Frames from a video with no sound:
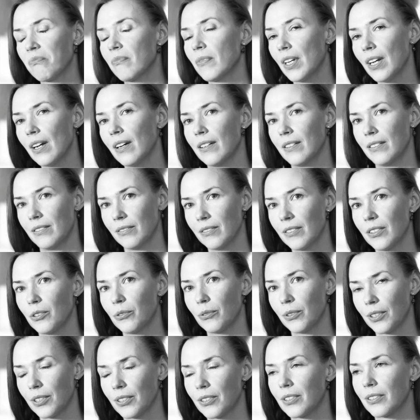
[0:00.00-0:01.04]
yeah,
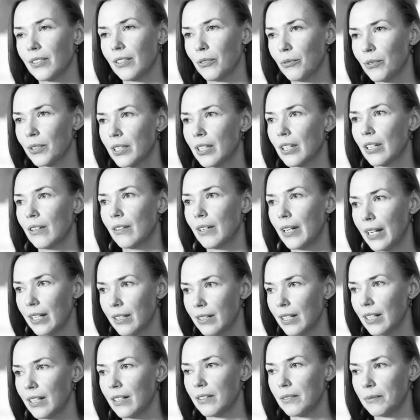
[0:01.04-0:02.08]
it was a good
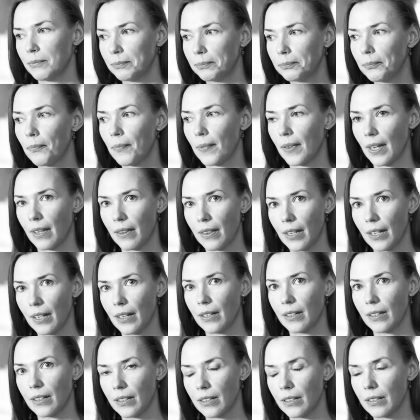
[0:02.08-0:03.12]
idea, I
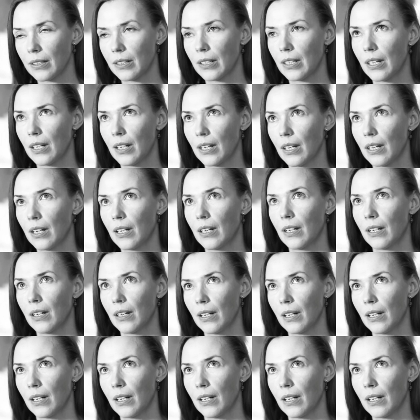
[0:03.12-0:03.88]
think. I like